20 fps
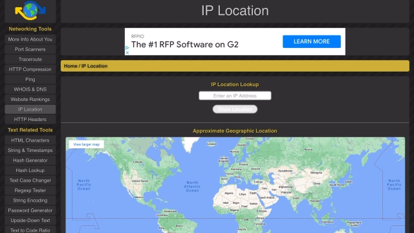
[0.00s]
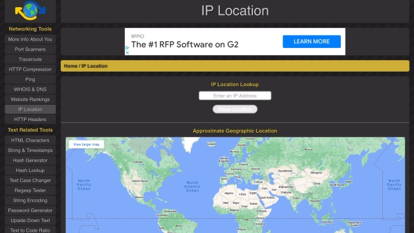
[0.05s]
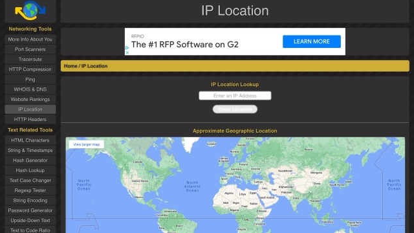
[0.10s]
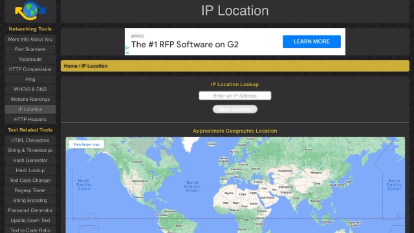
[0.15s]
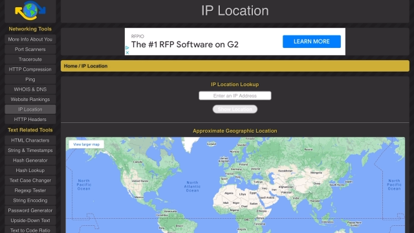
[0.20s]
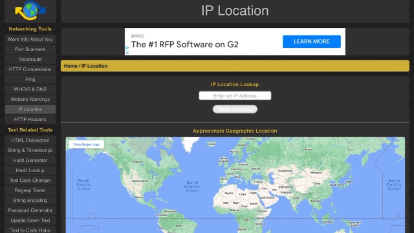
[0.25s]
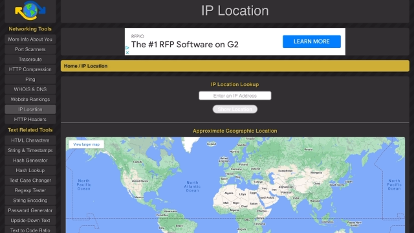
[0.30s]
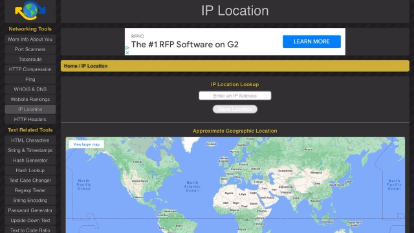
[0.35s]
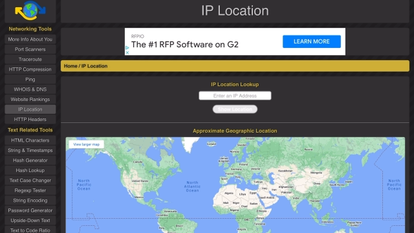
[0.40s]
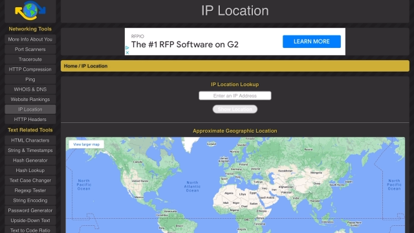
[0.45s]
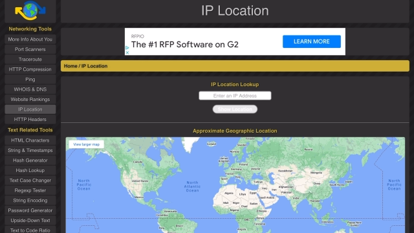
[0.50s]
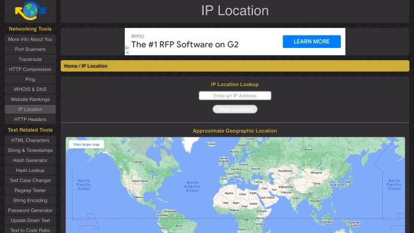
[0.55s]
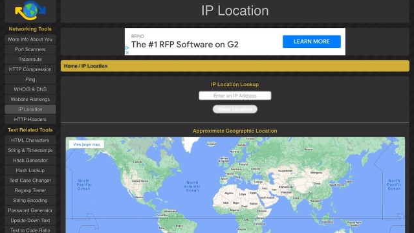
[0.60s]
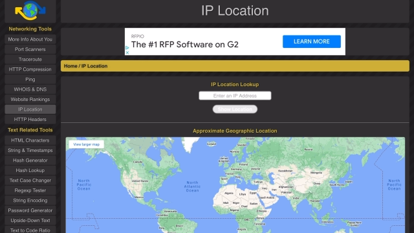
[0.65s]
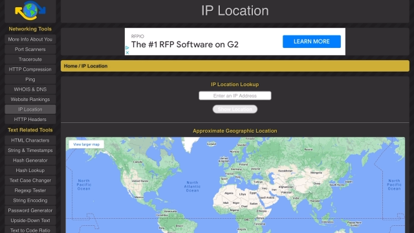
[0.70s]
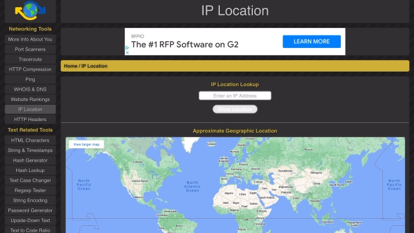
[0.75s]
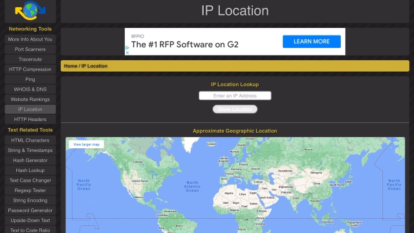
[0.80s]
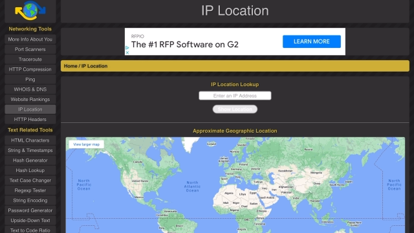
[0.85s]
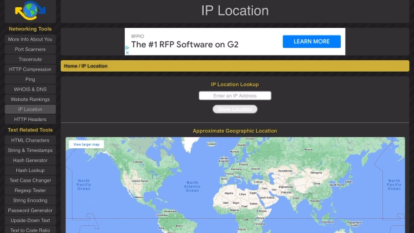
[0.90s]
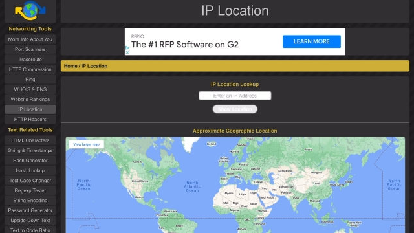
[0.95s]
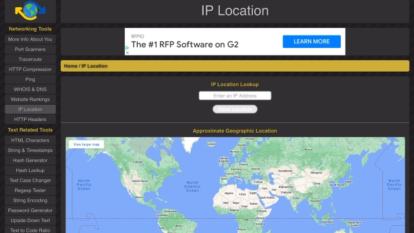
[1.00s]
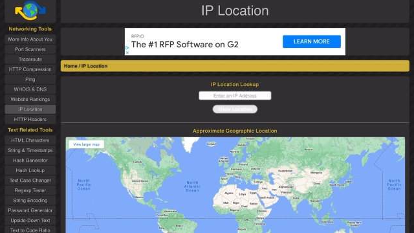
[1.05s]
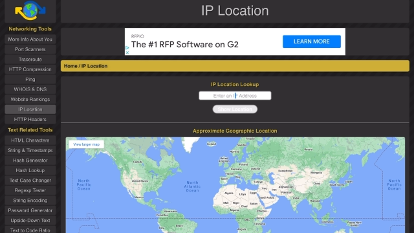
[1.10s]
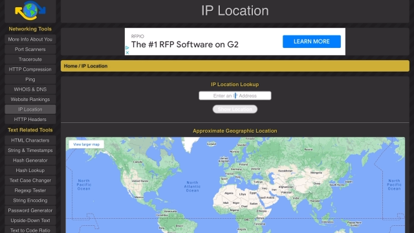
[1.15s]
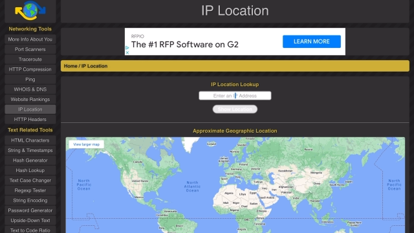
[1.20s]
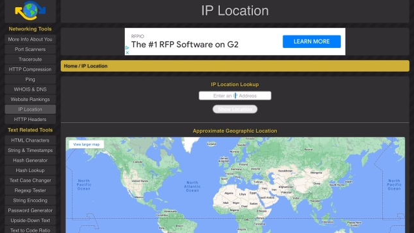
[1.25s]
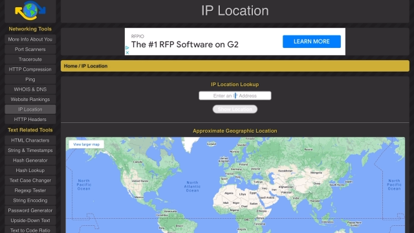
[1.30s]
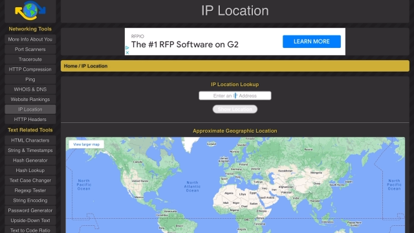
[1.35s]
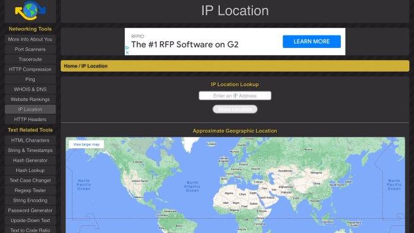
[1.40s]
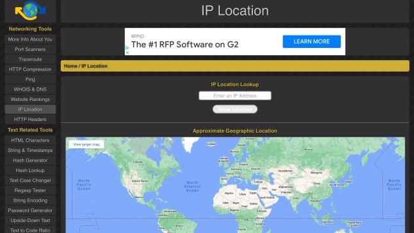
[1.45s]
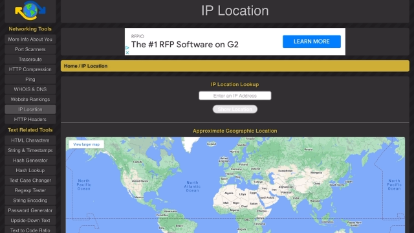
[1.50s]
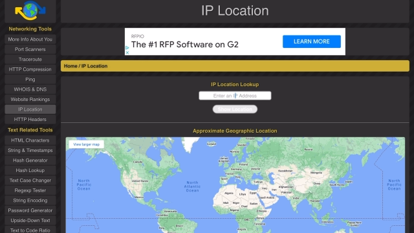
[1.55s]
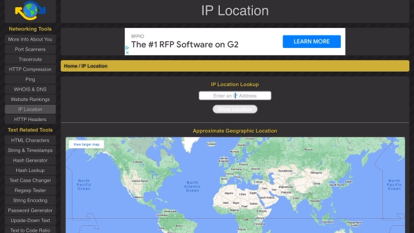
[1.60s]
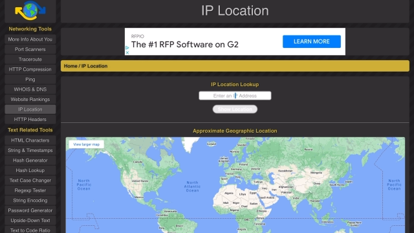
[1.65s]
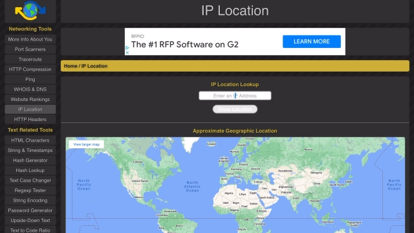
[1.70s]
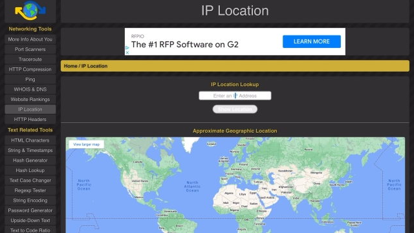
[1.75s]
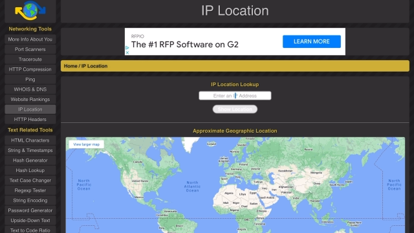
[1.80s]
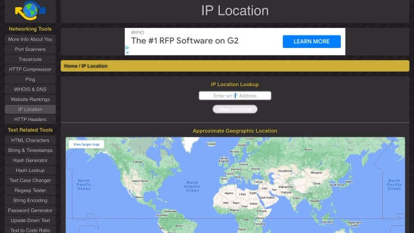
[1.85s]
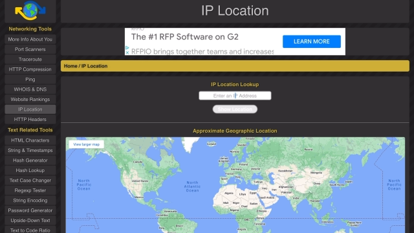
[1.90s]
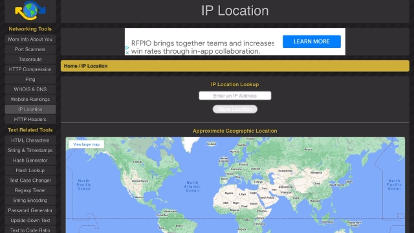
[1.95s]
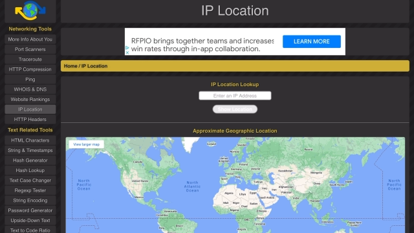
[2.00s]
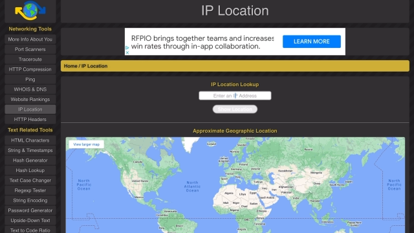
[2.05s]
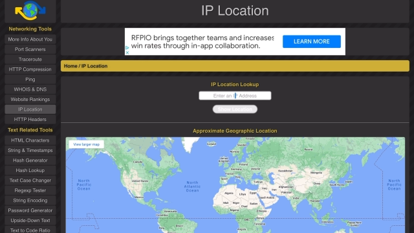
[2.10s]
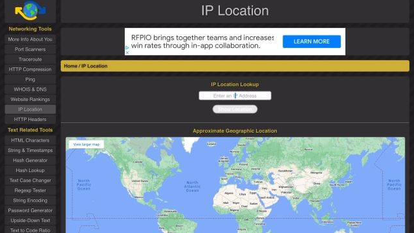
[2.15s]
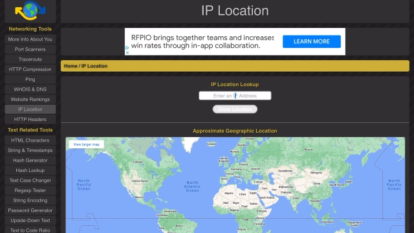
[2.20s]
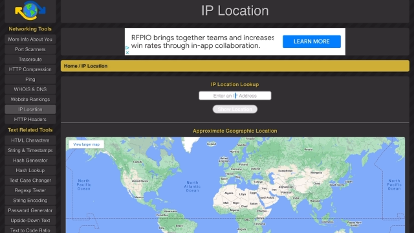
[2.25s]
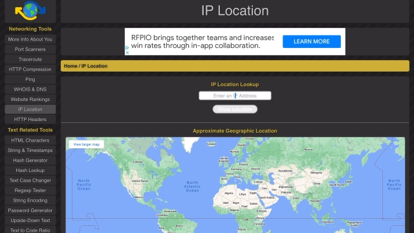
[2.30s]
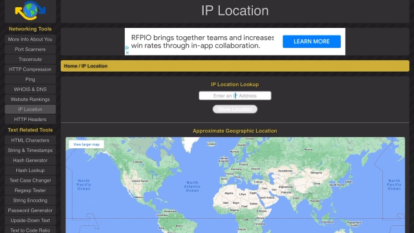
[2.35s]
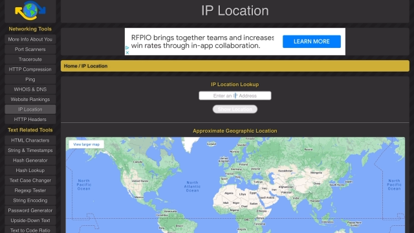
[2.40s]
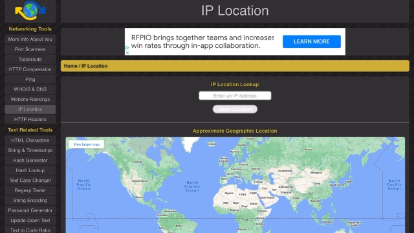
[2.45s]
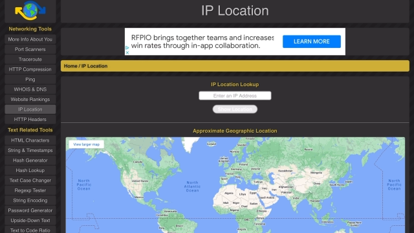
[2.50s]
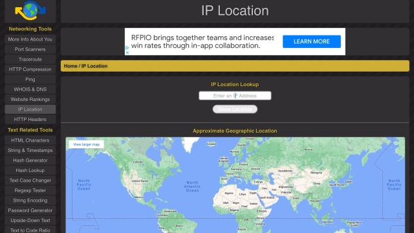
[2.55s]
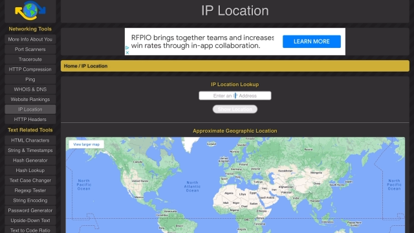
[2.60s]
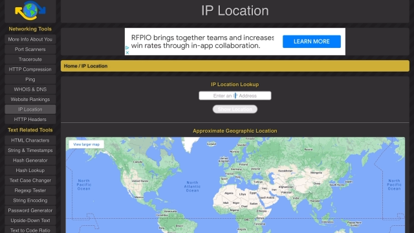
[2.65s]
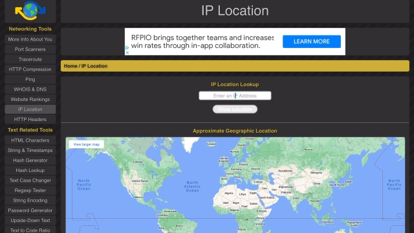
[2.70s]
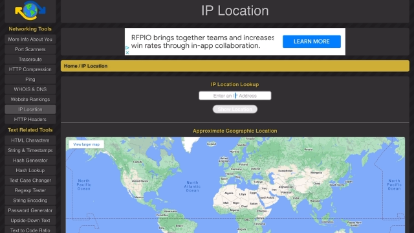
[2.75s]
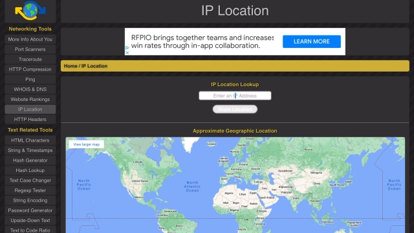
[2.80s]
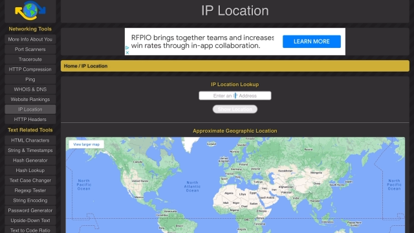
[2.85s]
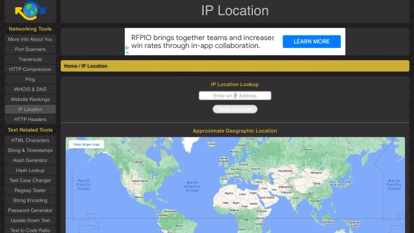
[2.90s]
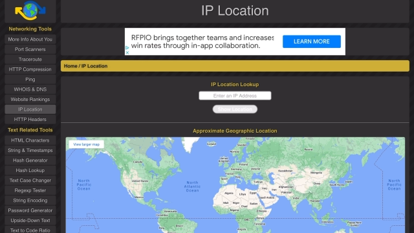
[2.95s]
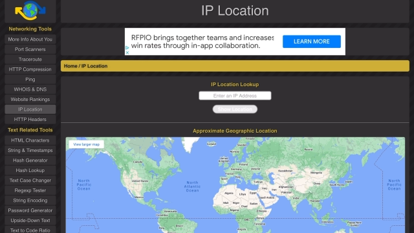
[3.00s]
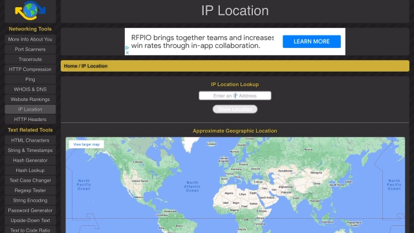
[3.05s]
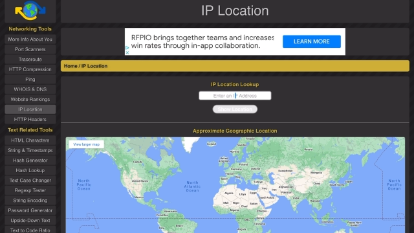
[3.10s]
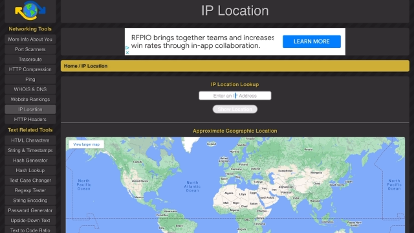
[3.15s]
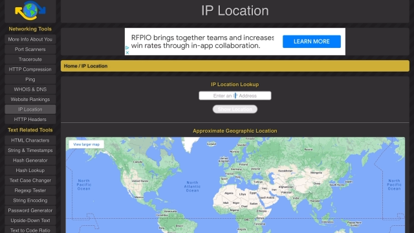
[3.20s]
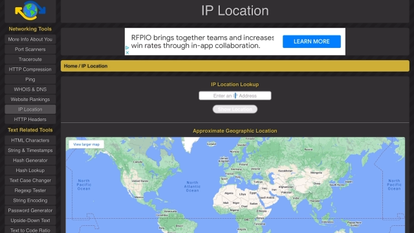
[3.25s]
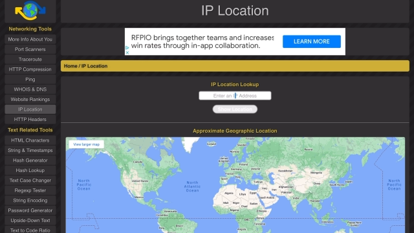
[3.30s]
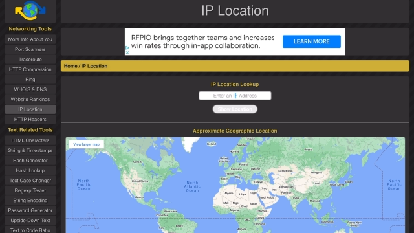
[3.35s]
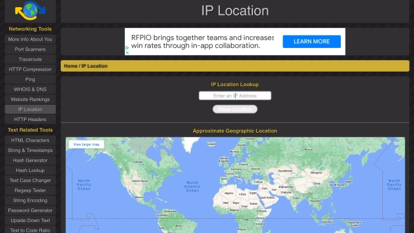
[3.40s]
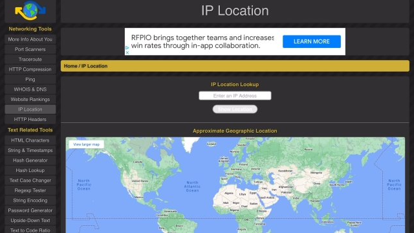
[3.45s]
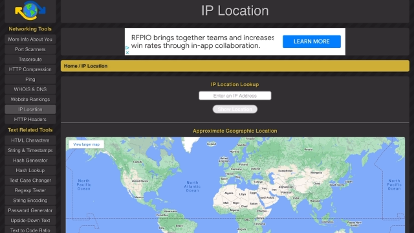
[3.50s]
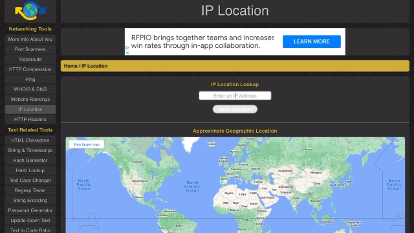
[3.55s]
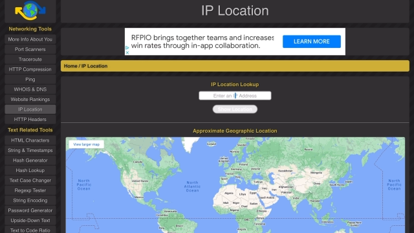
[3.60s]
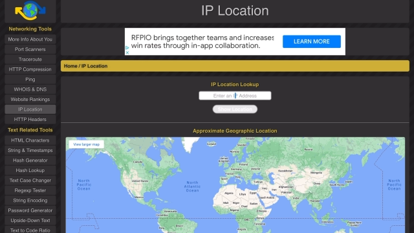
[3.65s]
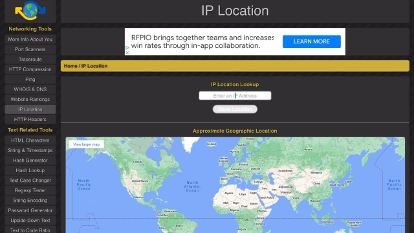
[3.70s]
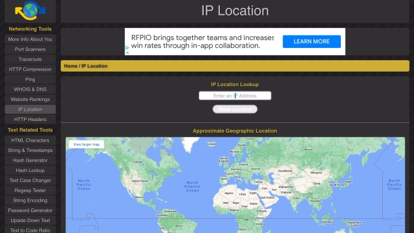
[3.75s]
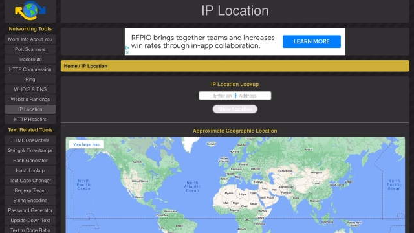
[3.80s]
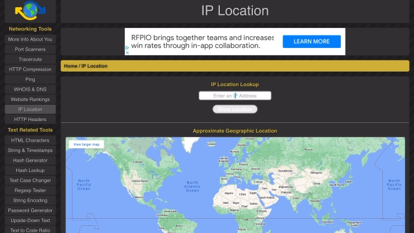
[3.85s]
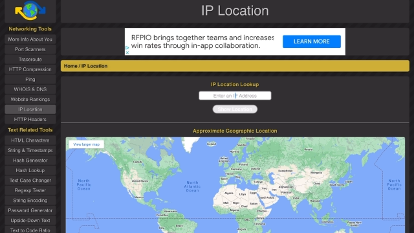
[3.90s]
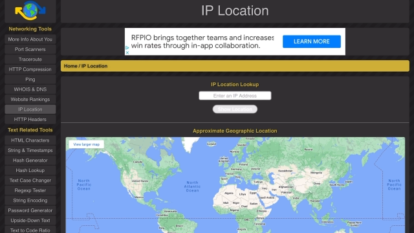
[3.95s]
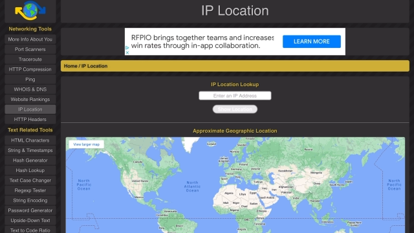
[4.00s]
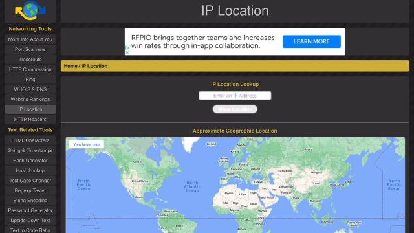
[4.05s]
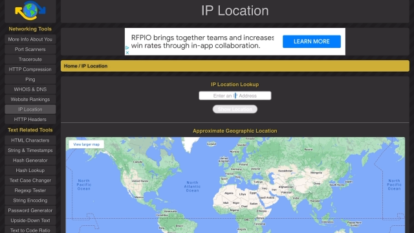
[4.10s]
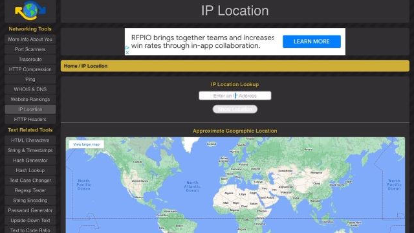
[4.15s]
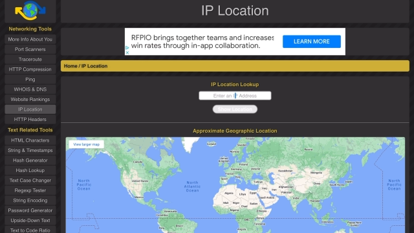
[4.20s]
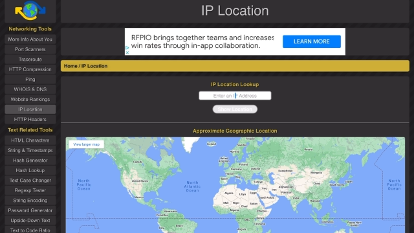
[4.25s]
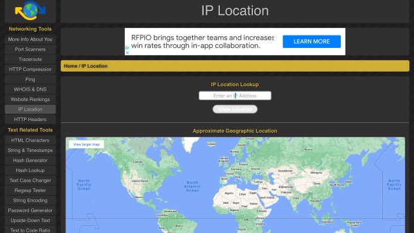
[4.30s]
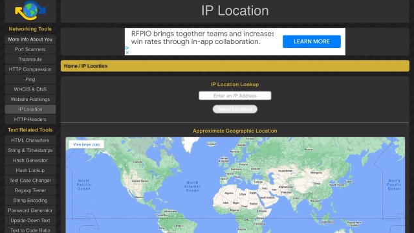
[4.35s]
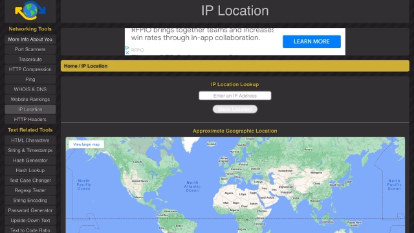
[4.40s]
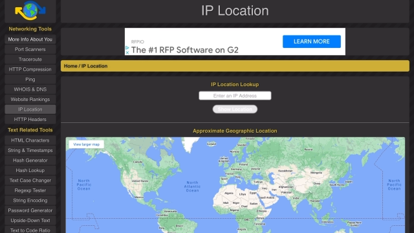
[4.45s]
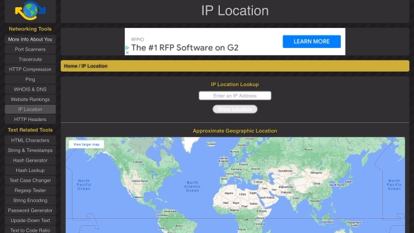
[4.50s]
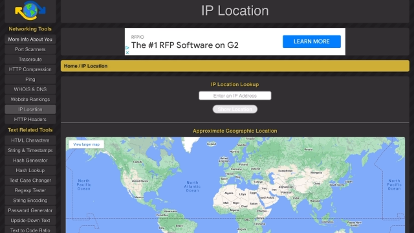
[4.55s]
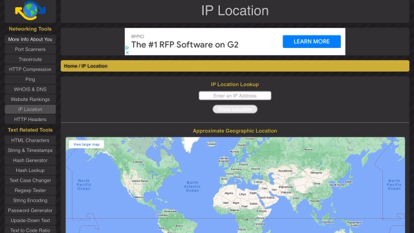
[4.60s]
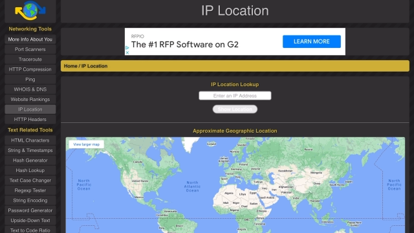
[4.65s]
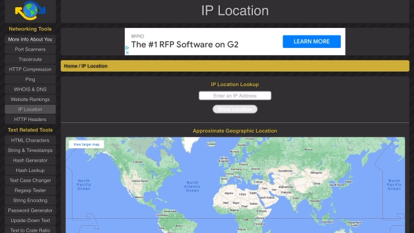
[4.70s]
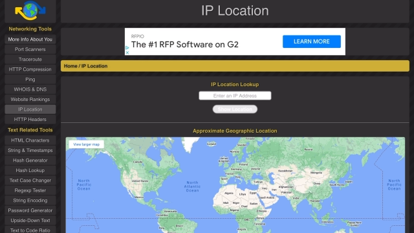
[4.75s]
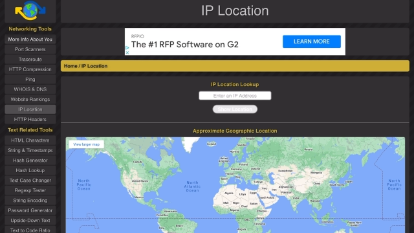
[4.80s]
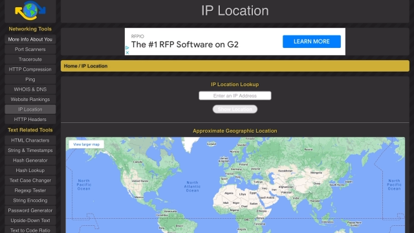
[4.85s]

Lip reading: Nobody's mouth can be seen.